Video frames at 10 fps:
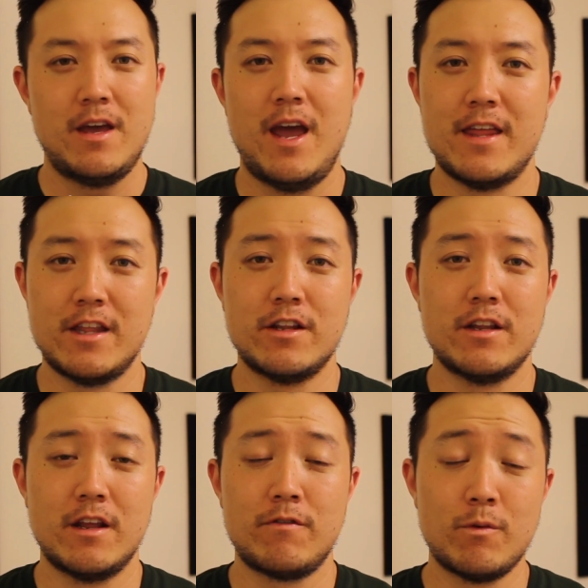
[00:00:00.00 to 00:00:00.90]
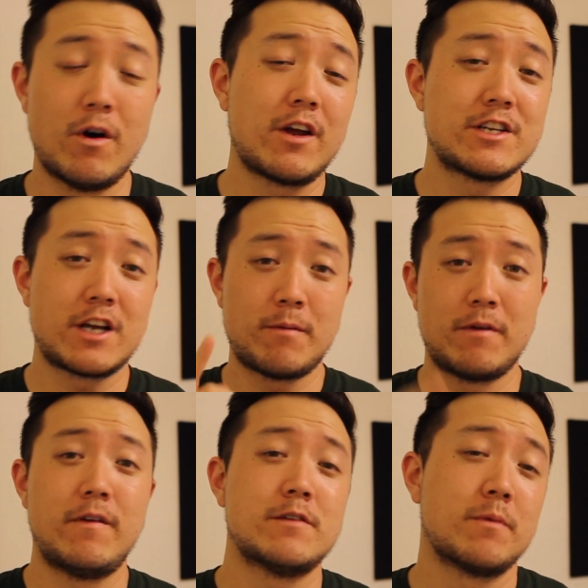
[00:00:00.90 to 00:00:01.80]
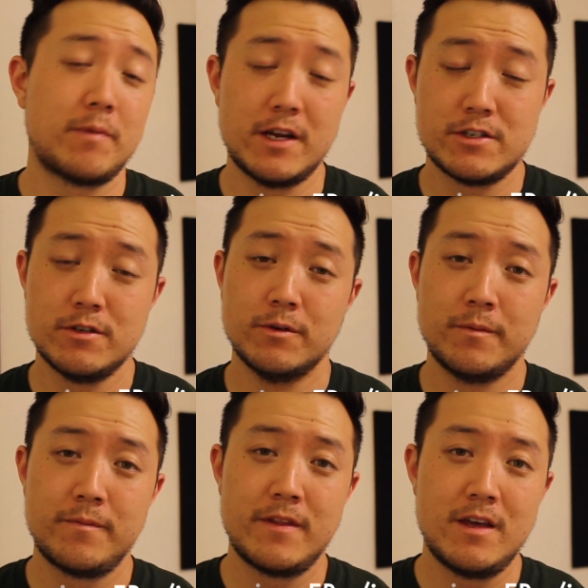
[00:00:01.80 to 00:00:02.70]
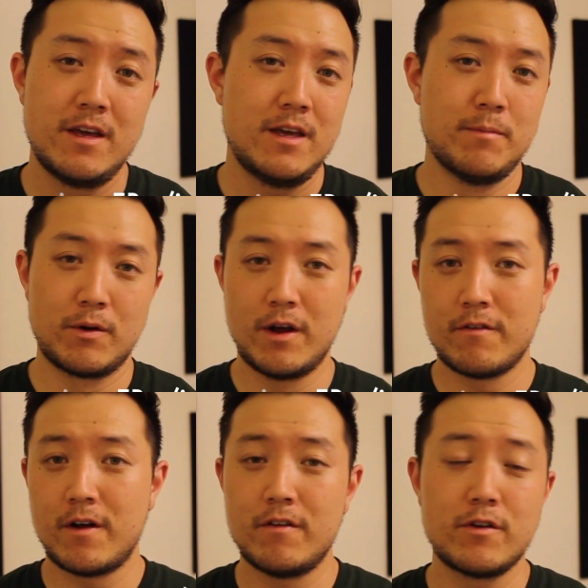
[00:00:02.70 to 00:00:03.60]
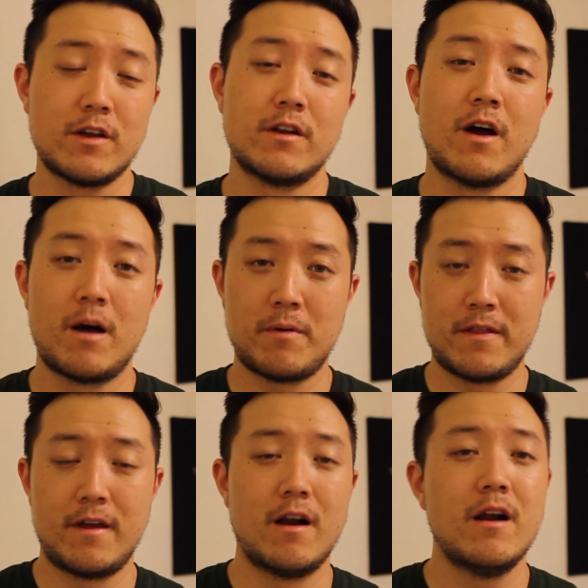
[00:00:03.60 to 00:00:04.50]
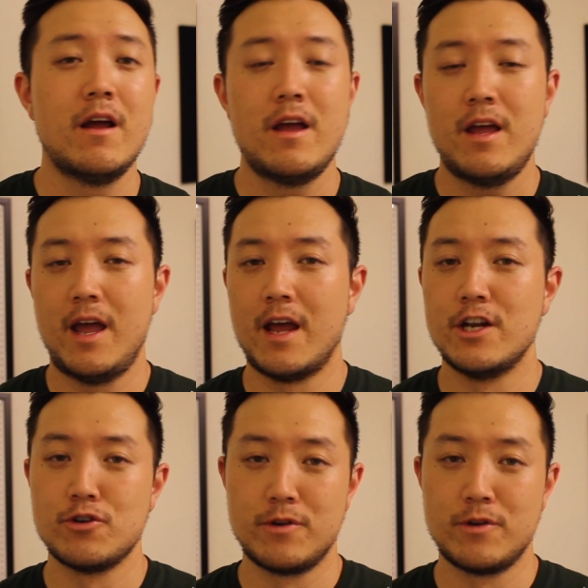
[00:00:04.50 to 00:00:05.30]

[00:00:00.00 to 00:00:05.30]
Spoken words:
And then if you want, you can check out my Facebook page too. It'd be great if all of you can hop on there and